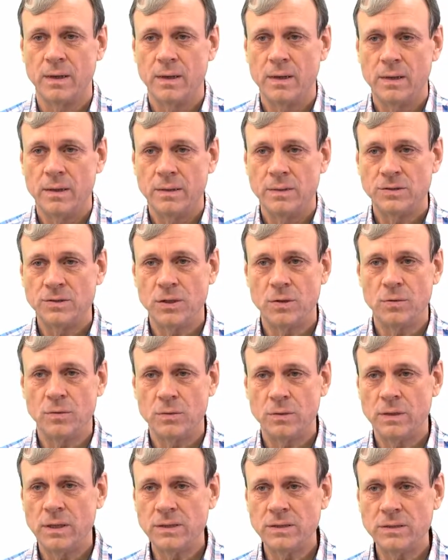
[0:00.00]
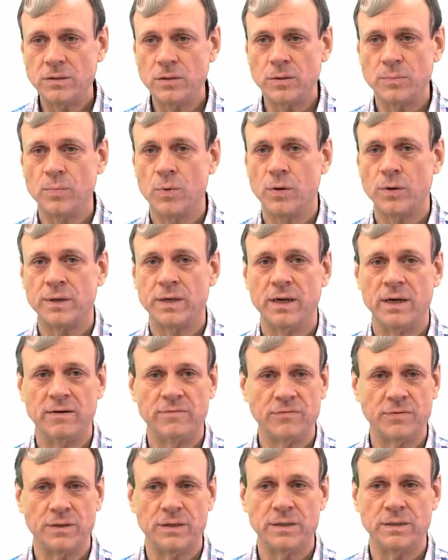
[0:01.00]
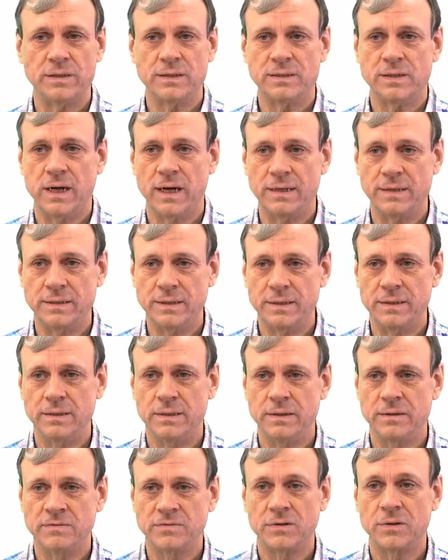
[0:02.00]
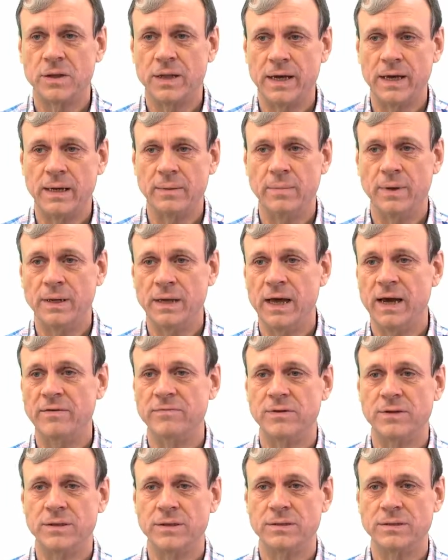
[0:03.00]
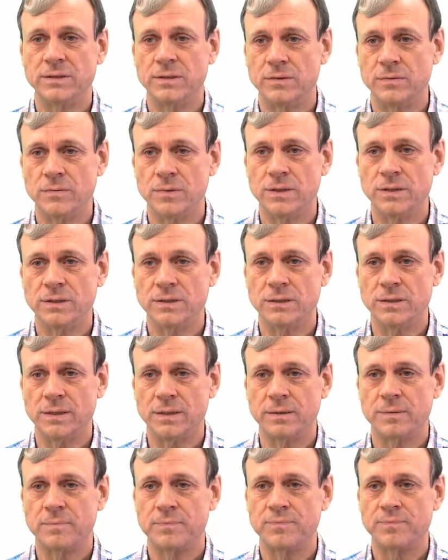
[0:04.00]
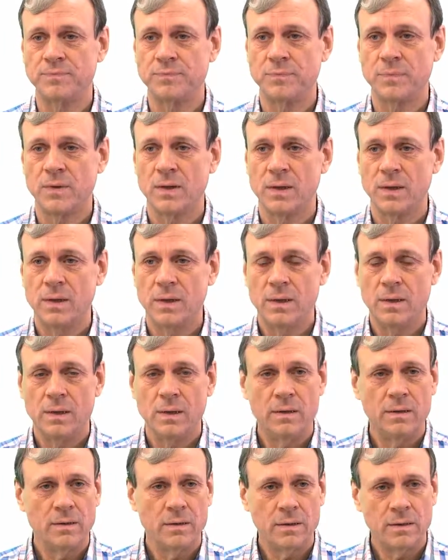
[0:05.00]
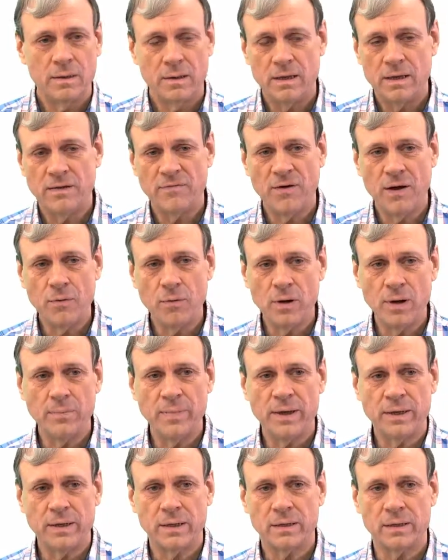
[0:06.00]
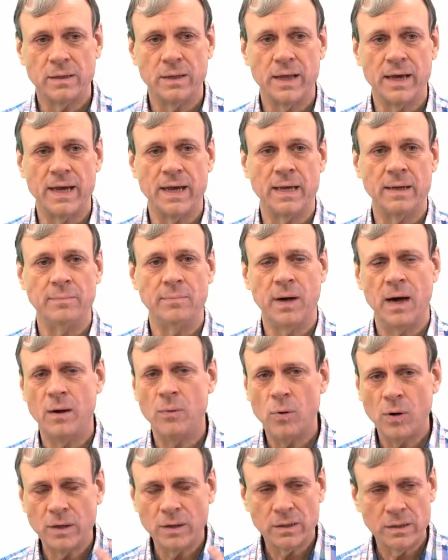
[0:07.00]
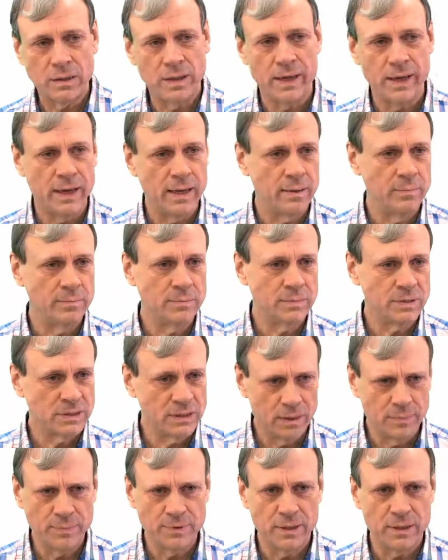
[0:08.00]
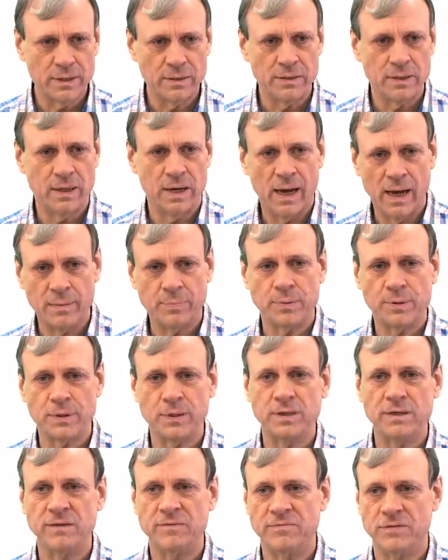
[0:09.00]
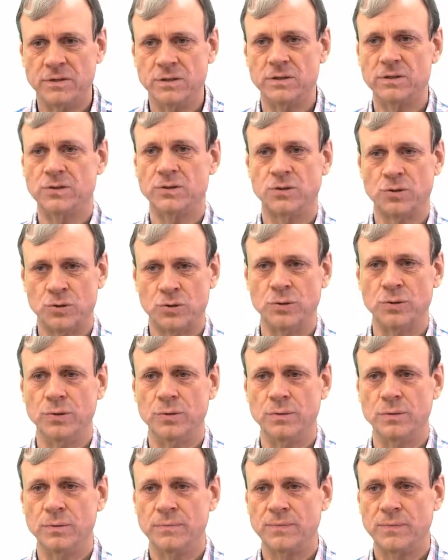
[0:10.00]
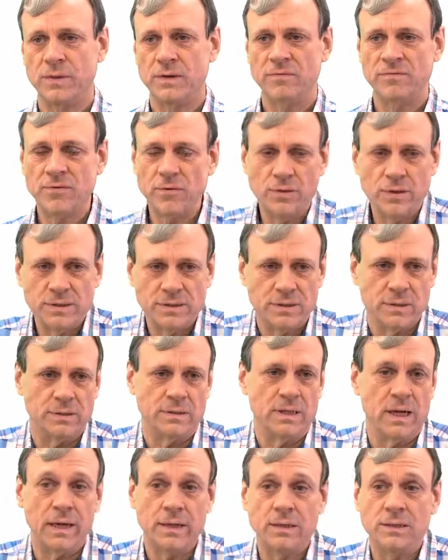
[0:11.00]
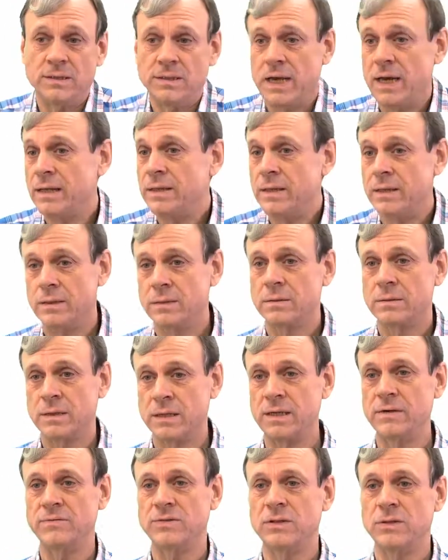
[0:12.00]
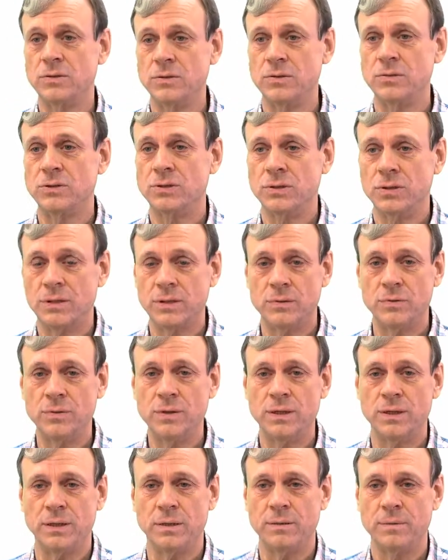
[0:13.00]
So let's look more carefully at this idea of claim and evidence and reasoning. If I want to make a claim, I want to claim something that I believe is true. For instance, I could say that leaves are usually green.